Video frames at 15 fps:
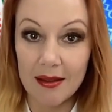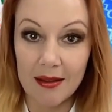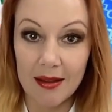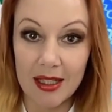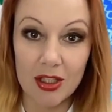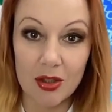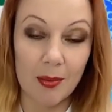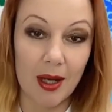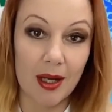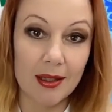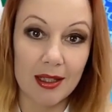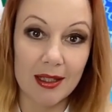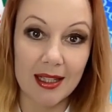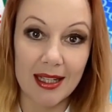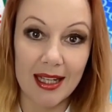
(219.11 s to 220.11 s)
Each partner
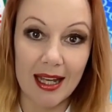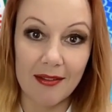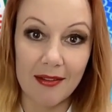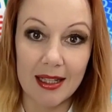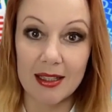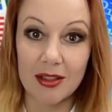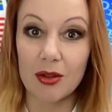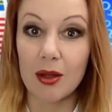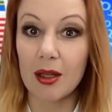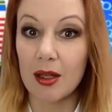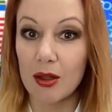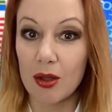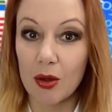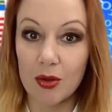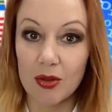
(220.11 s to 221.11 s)
can have his or her
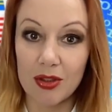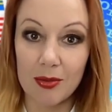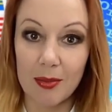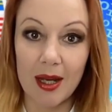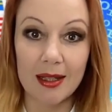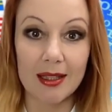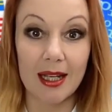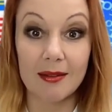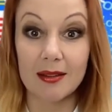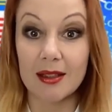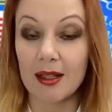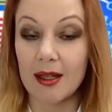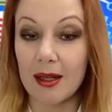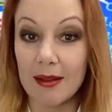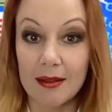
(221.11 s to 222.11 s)
own smart
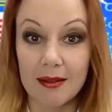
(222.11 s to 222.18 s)
avatar.